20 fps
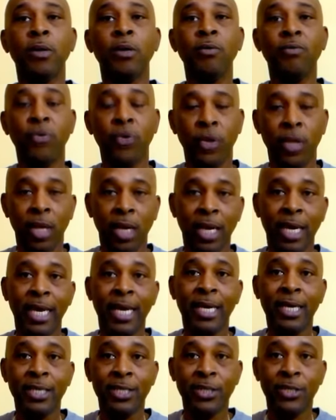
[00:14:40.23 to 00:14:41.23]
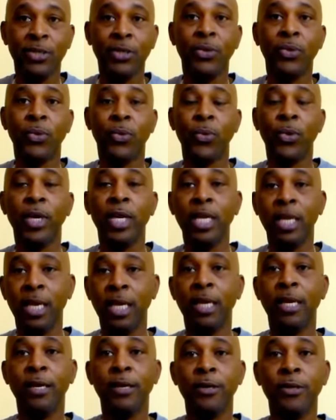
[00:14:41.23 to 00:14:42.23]
for the last 3
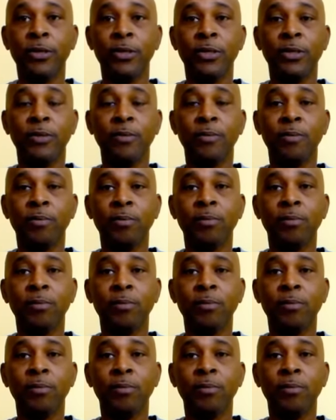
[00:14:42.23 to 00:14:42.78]
years.